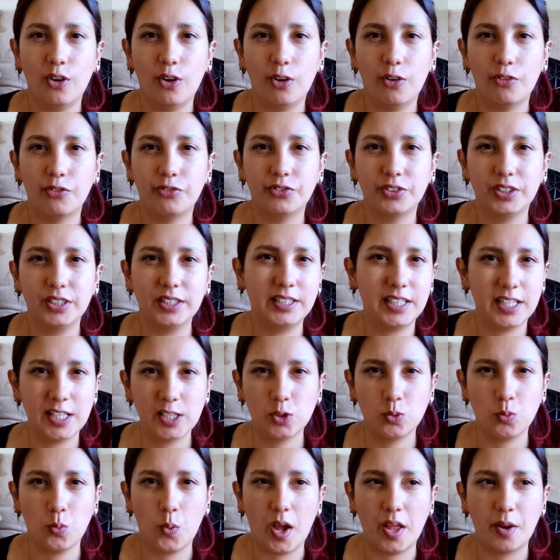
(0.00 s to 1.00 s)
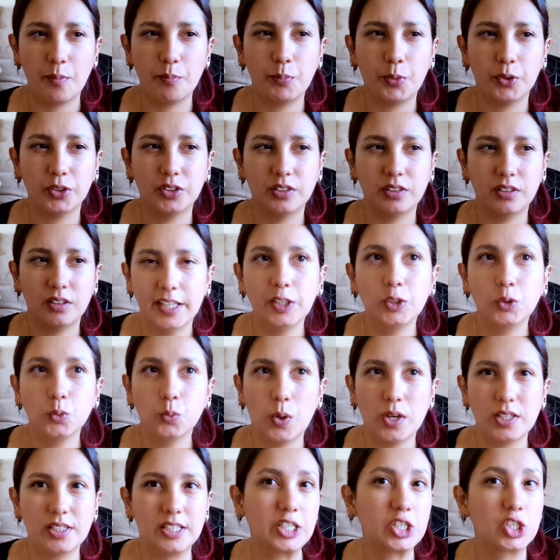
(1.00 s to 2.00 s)
of this one, but it
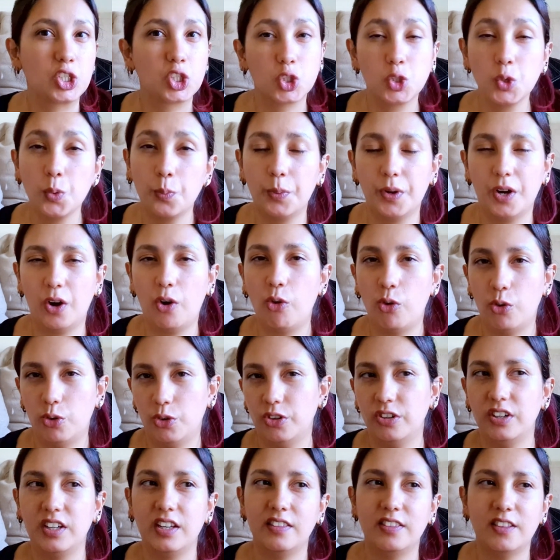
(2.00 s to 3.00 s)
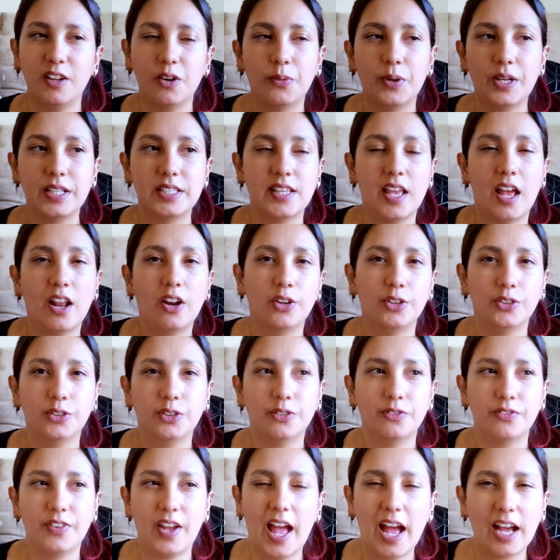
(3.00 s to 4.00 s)
wasn't super horror-y. There was a lot
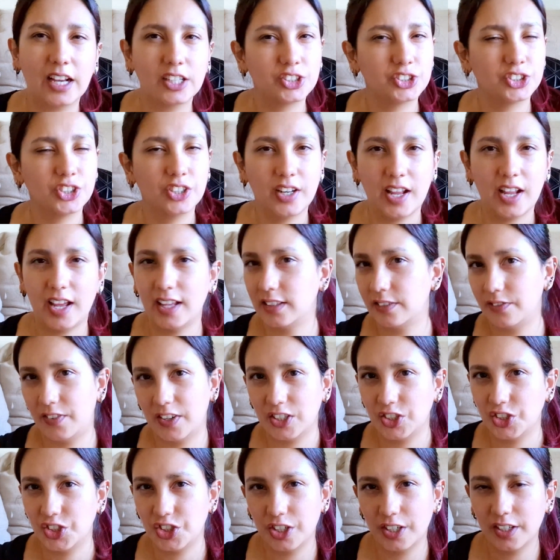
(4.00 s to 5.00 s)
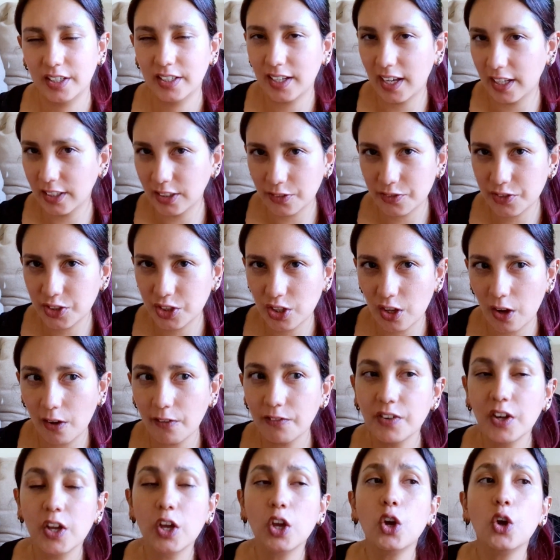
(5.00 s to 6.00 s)
of action adventure kind of stuff,
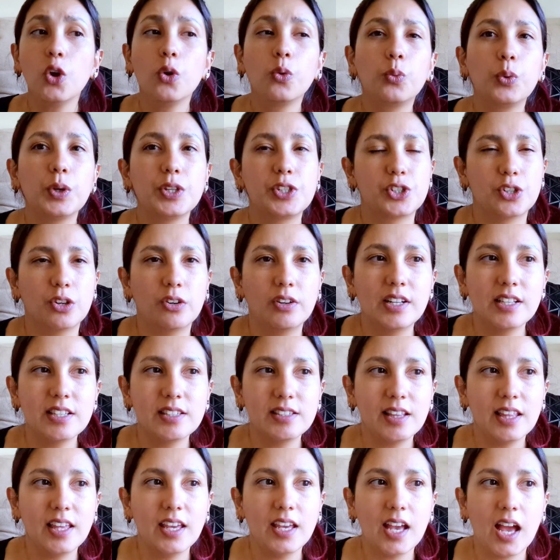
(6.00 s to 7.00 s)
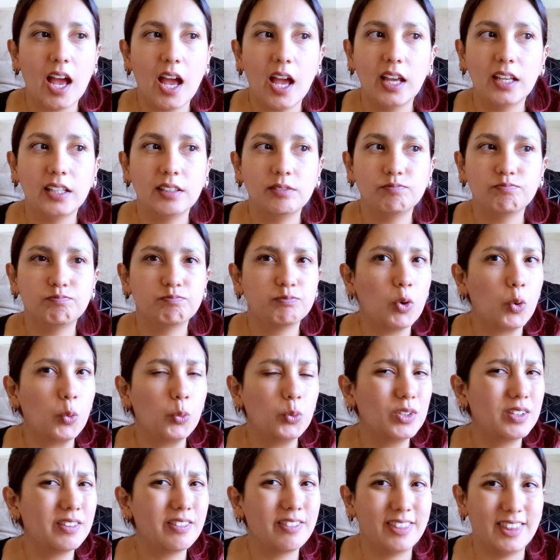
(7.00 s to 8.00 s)
which honestly I
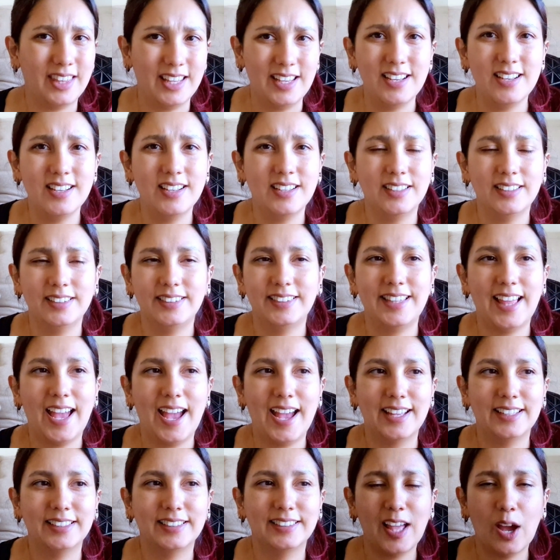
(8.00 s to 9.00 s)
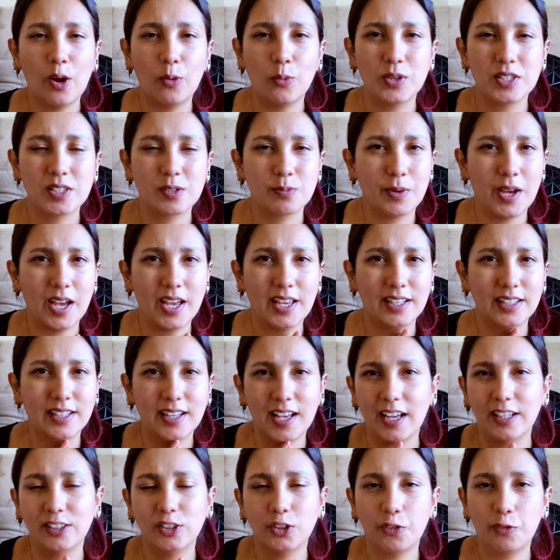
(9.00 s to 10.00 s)
wouldn't think that that was my
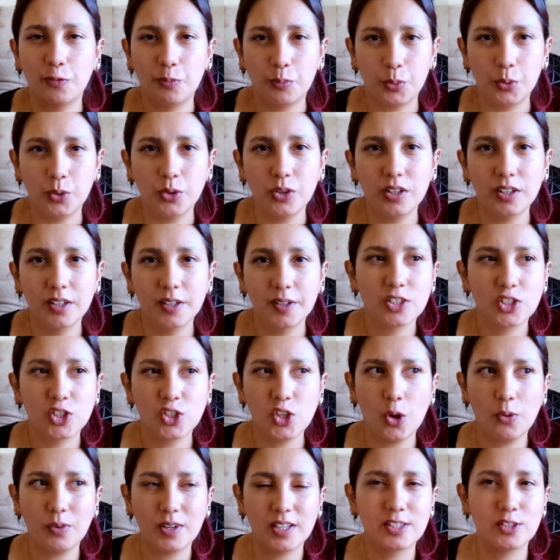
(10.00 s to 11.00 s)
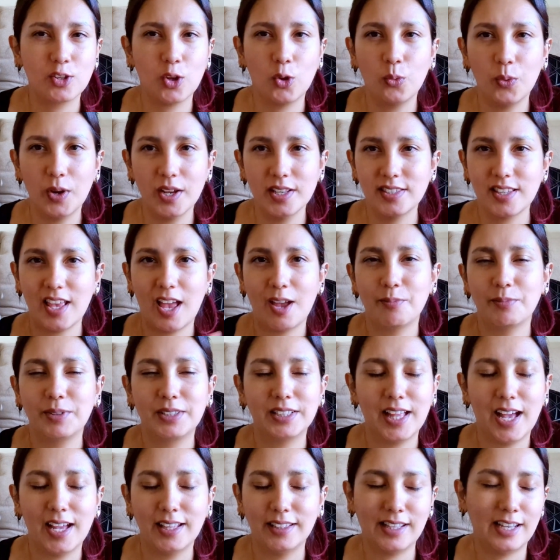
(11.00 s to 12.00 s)
kind of book. So as always, I'm
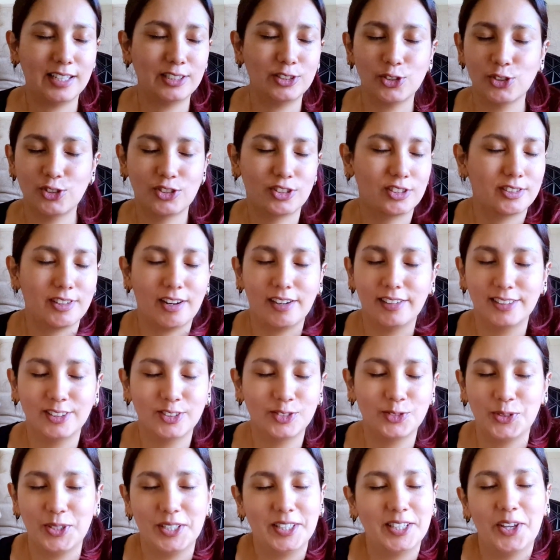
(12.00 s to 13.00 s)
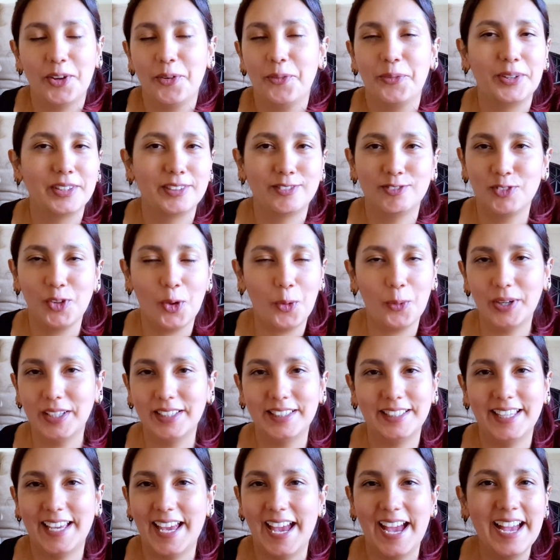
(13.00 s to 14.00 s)
glad I just started reading with no
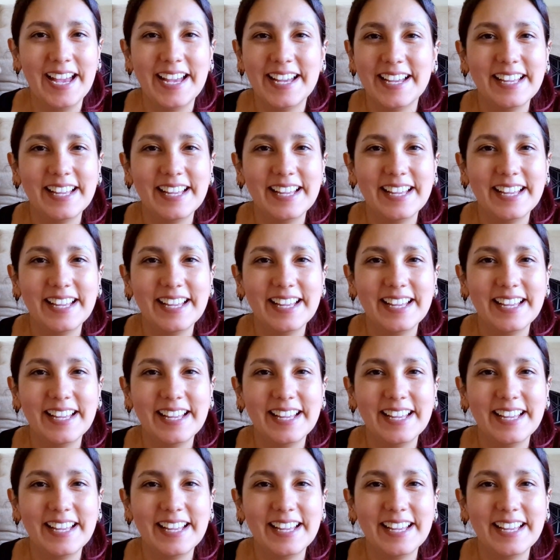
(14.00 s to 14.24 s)
idea